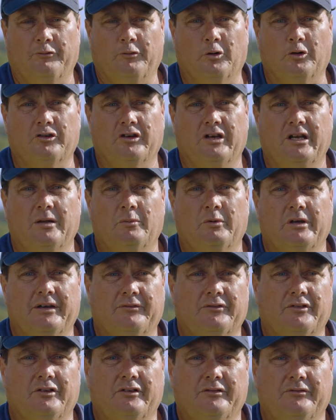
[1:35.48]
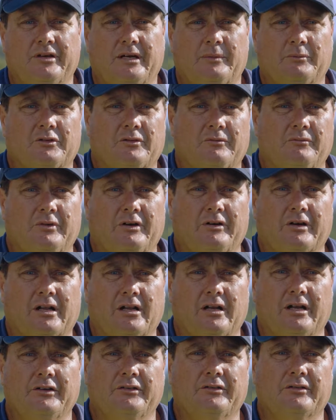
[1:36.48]
fortunate here, we have turf farms very
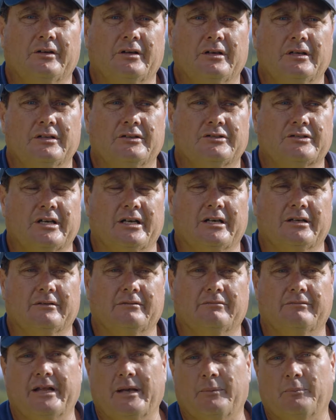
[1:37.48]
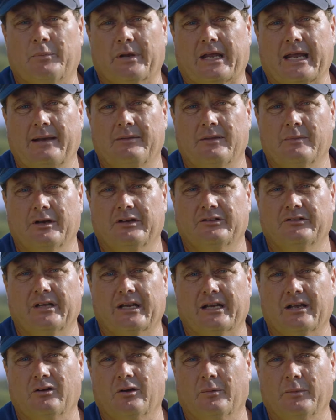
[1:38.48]
close, so that became the most
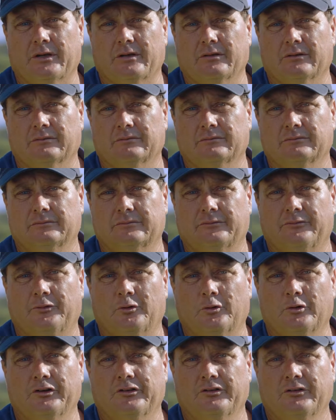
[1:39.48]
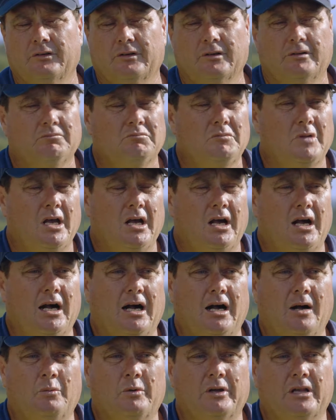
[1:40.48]
economical for us.
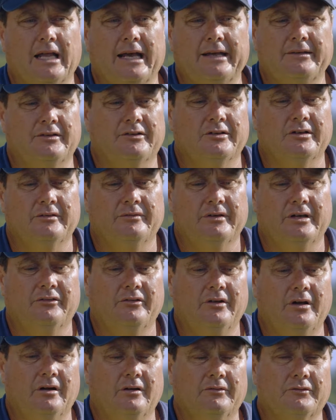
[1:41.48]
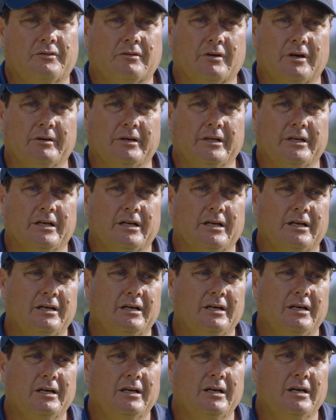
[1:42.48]
We laid the turf ourselves, grew it.
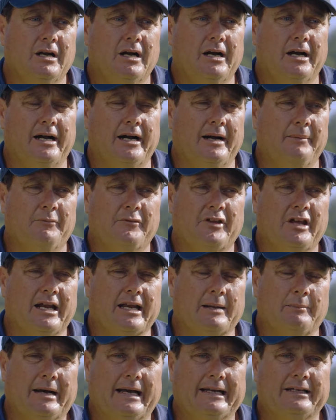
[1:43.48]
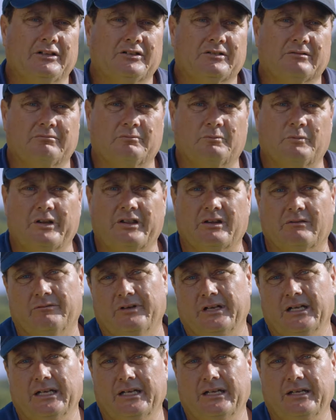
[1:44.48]
The only maintenance with it
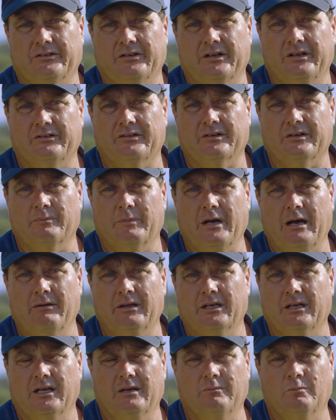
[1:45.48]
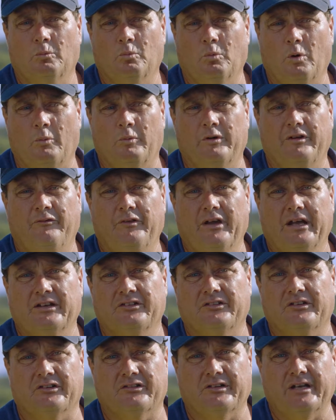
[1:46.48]
really is the mowing, and what we've found
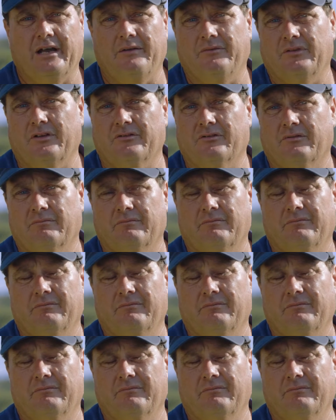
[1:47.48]
is it saves us